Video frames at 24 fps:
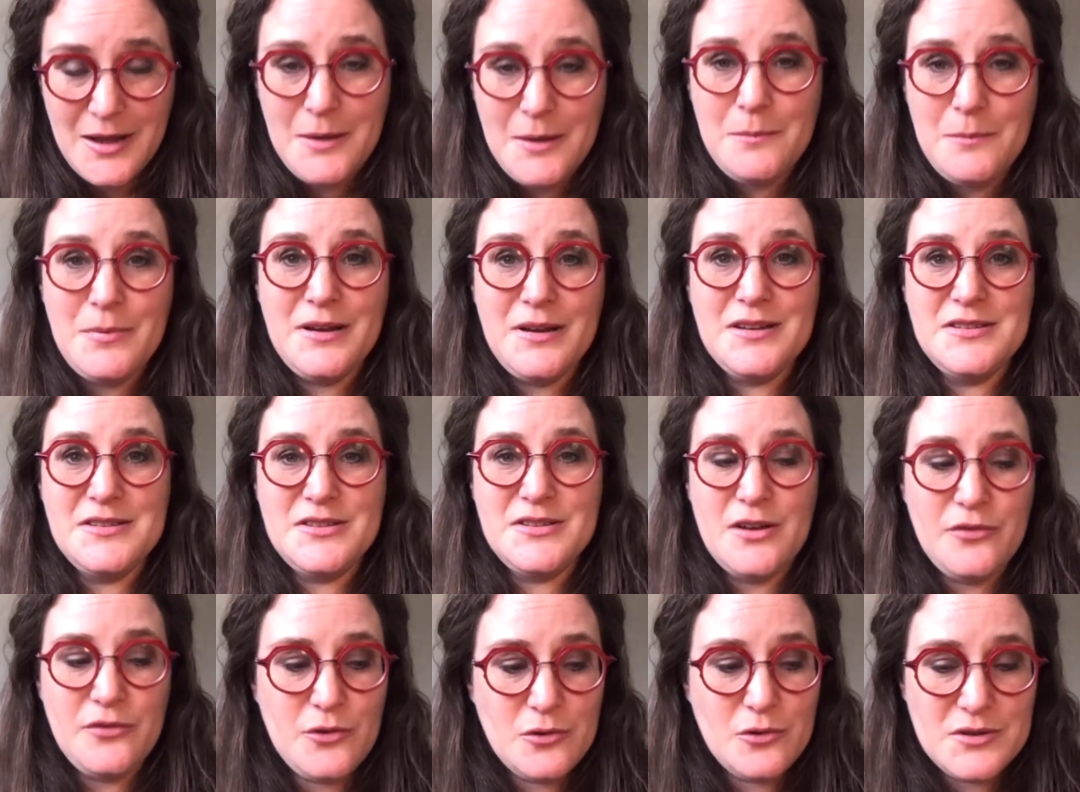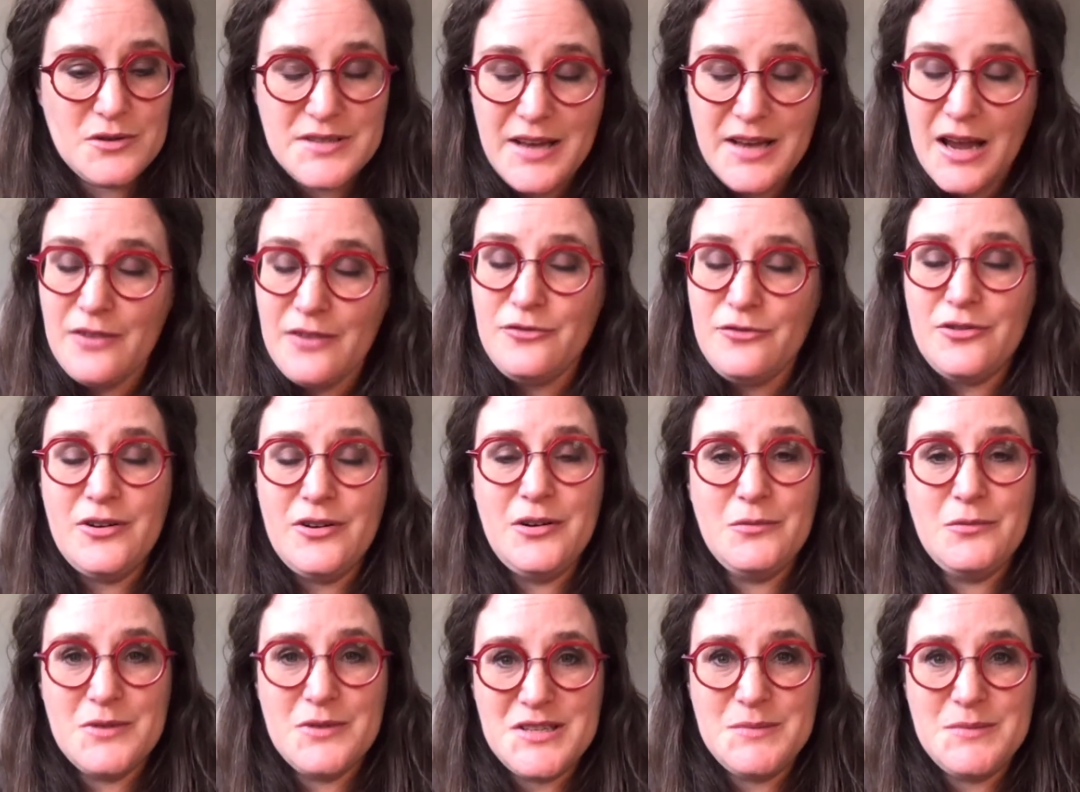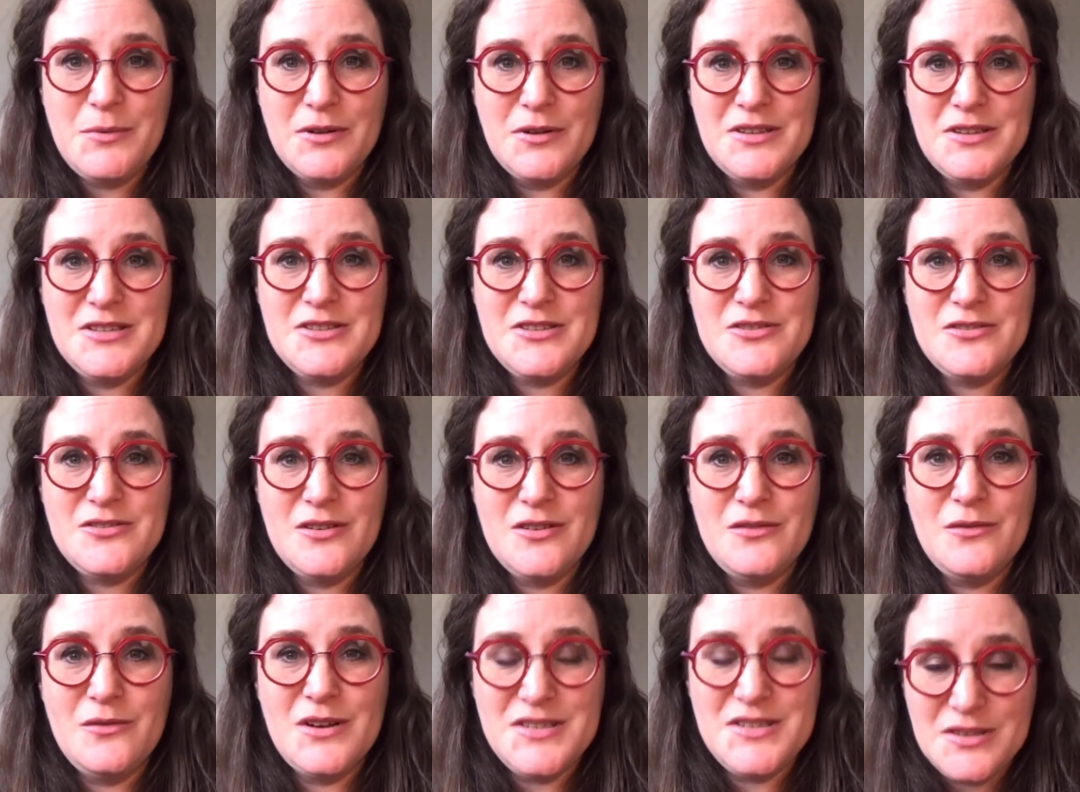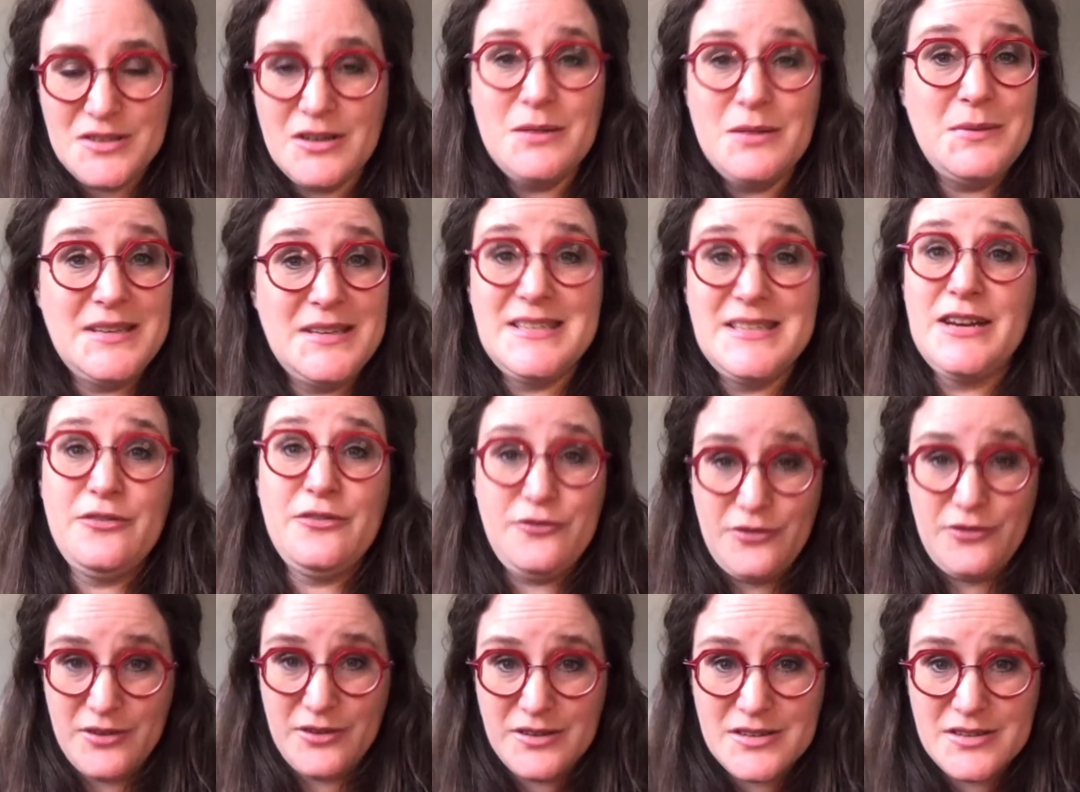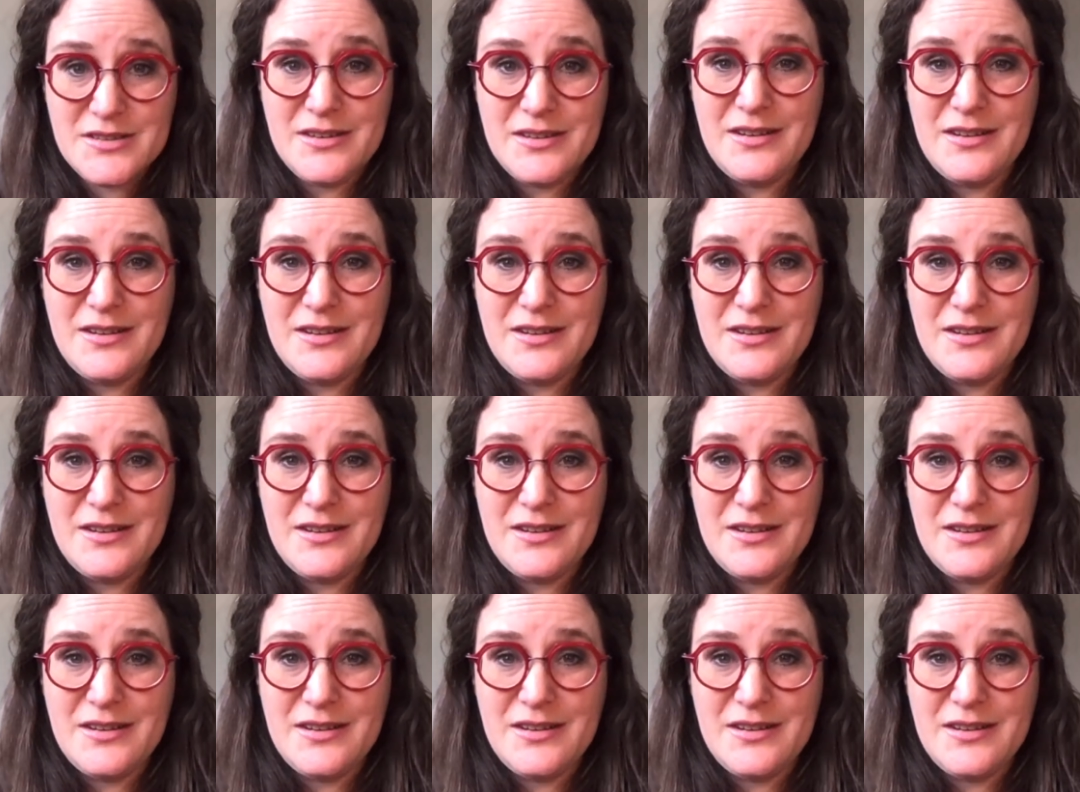Because, of course, every response is going to be different.